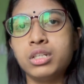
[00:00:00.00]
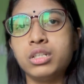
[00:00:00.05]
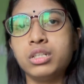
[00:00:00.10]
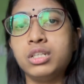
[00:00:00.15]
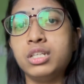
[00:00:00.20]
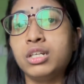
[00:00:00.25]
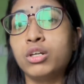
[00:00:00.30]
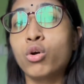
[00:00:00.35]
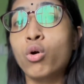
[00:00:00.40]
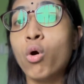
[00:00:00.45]

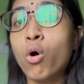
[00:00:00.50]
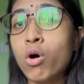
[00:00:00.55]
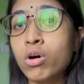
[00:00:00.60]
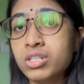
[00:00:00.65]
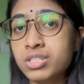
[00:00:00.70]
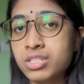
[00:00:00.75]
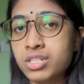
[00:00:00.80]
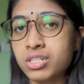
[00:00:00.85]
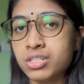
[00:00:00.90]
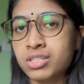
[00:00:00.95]
the
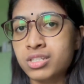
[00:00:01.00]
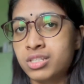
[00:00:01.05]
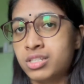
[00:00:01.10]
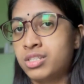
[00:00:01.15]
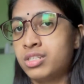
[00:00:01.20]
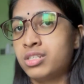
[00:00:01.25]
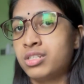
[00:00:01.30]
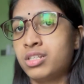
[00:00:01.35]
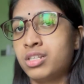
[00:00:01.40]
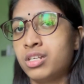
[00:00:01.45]
causes
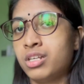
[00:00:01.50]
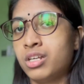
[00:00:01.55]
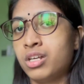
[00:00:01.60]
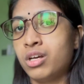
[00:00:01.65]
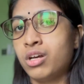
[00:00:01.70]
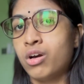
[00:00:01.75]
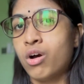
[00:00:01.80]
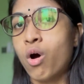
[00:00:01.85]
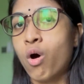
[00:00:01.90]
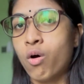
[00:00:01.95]

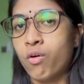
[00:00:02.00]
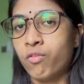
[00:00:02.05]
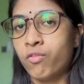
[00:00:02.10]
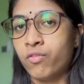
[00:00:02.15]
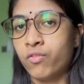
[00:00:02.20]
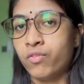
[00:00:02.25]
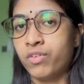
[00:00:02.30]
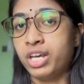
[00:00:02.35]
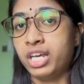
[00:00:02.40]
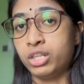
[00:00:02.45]
of
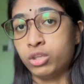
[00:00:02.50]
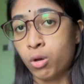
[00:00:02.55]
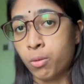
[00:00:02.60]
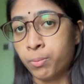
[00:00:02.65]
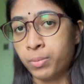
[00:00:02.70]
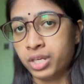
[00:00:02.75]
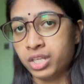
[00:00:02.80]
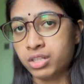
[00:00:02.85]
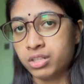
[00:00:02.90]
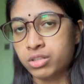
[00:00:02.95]
a topic.